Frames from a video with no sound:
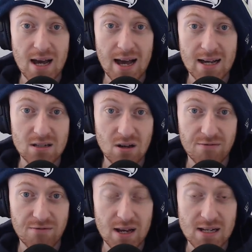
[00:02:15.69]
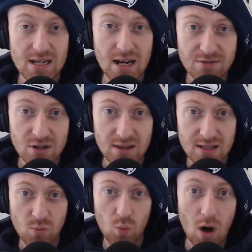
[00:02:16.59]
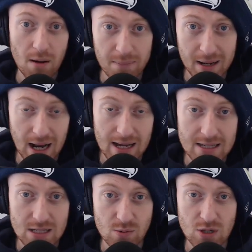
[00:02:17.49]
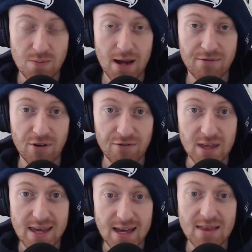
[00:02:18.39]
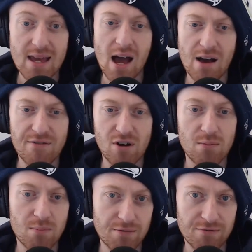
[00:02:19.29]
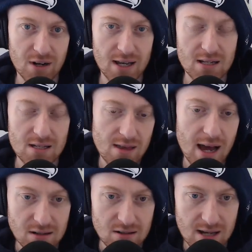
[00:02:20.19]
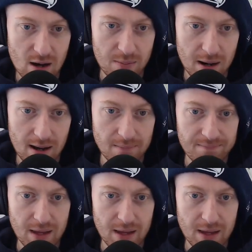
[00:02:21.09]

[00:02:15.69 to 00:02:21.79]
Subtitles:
has gone, instead of doing this one big license, which you paid for the year, they have gone monthly. So that does help a lot.